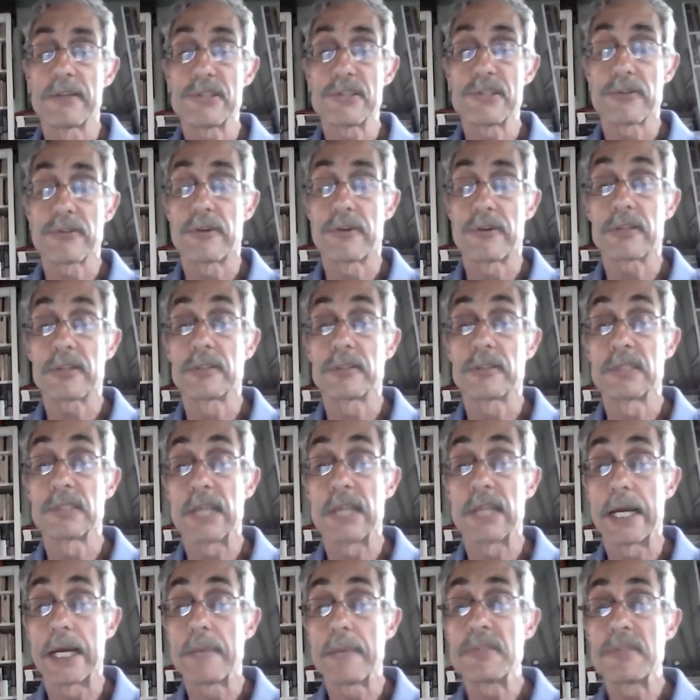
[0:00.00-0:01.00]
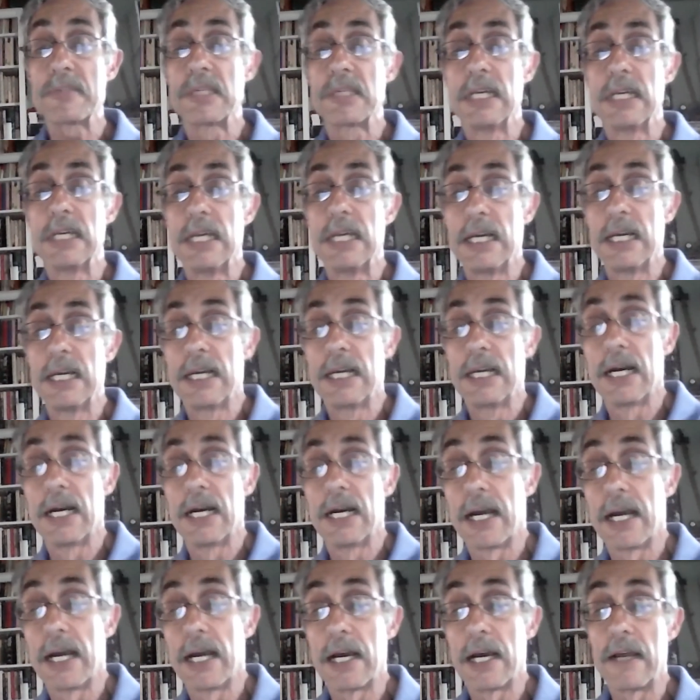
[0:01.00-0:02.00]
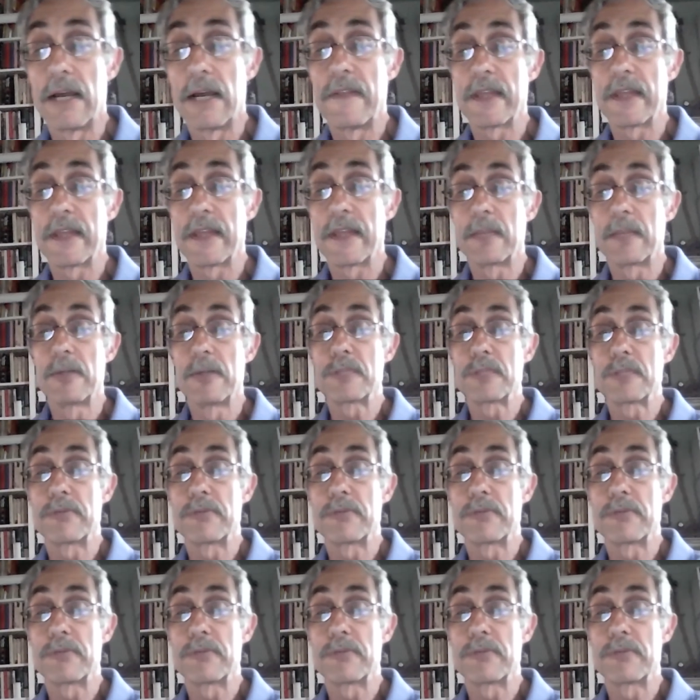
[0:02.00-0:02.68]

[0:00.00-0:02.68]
historical times. Uh, I think the most